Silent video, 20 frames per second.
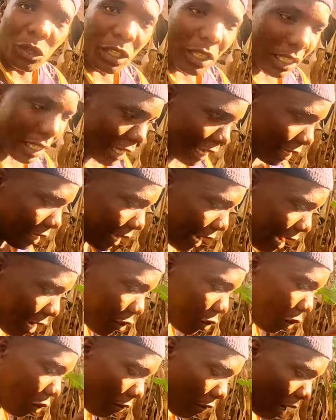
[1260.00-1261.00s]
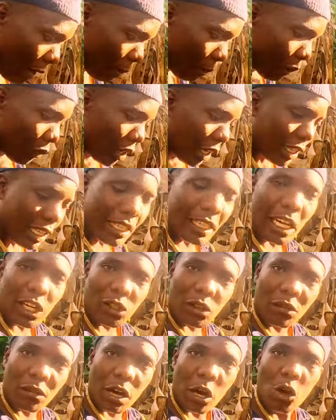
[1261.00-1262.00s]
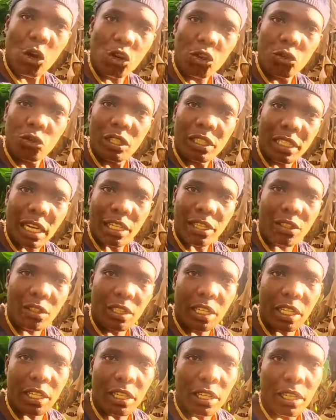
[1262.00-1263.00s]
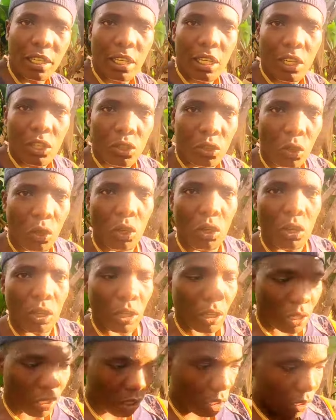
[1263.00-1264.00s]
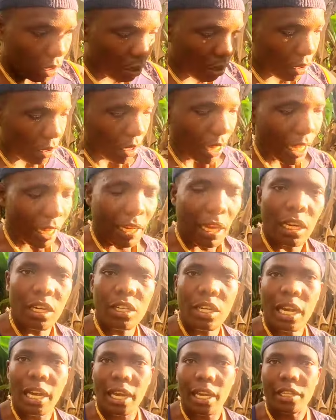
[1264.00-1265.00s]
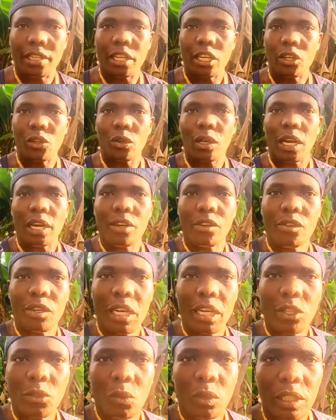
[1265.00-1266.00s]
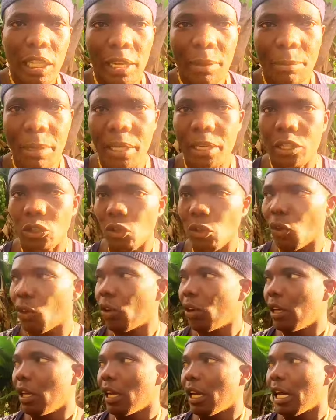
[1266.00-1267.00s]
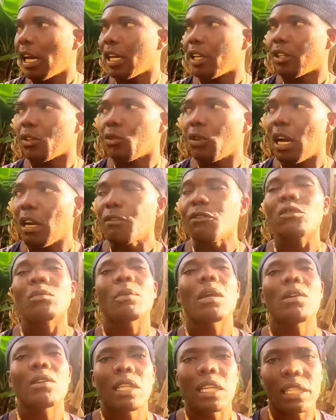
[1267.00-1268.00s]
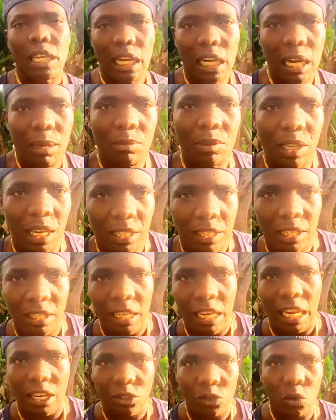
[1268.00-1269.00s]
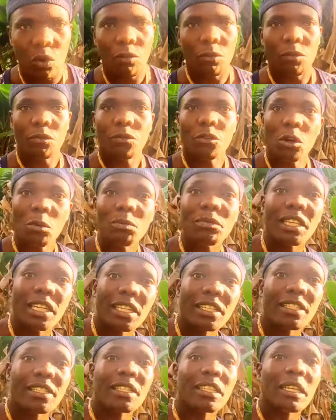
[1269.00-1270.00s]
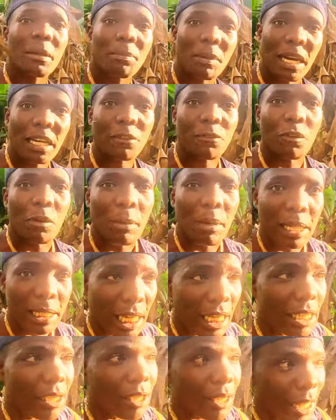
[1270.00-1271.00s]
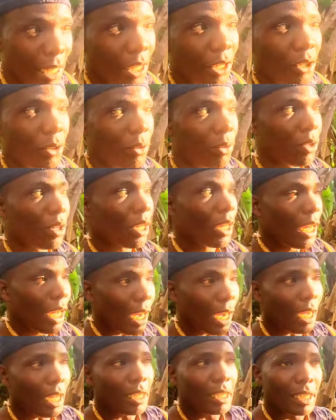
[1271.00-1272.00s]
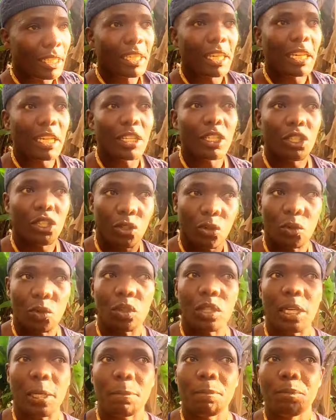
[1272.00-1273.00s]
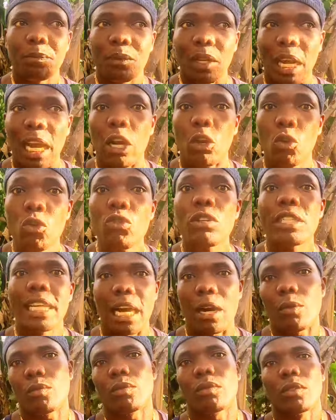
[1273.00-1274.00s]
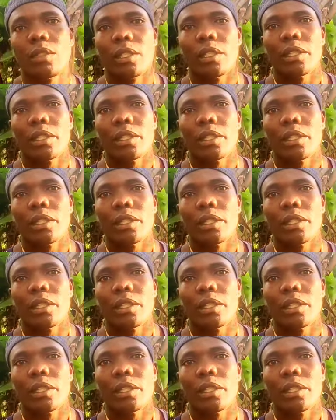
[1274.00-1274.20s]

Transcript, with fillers: with the size of a the size of a hole you'll just dig so I can I think you can relate what I mean. So uh, we have to bear with the circumstances, guys. So from this platform and just telling you uh, this lady should uh, uh cool down